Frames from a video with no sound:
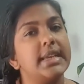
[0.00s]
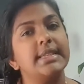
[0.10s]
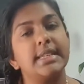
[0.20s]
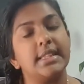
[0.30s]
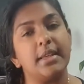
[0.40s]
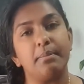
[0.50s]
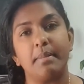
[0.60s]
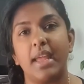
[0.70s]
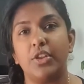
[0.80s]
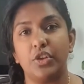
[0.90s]
is it that
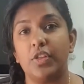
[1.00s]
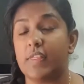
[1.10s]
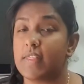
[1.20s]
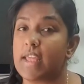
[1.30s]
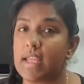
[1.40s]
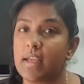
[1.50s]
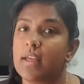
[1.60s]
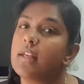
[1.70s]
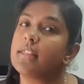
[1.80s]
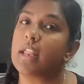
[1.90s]
made you think
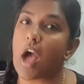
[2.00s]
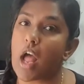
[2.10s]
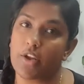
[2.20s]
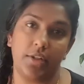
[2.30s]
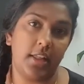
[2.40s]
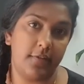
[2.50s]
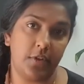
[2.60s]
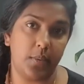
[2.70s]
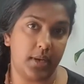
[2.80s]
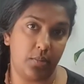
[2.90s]
that I don't love
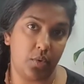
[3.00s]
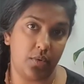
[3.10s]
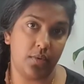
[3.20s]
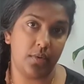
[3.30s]
you anymore?